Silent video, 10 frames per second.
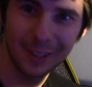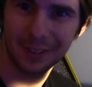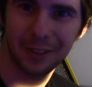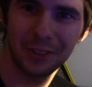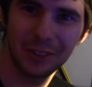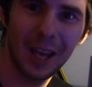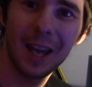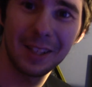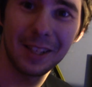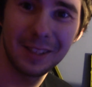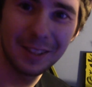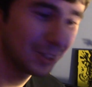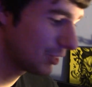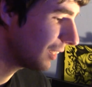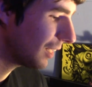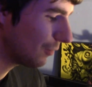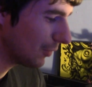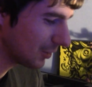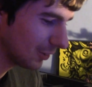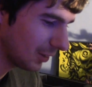this guy's just annotated the shit out of
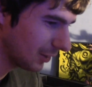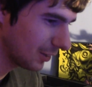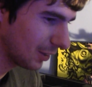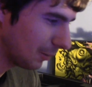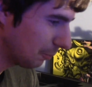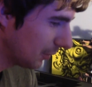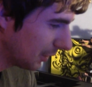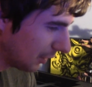it. So like, um,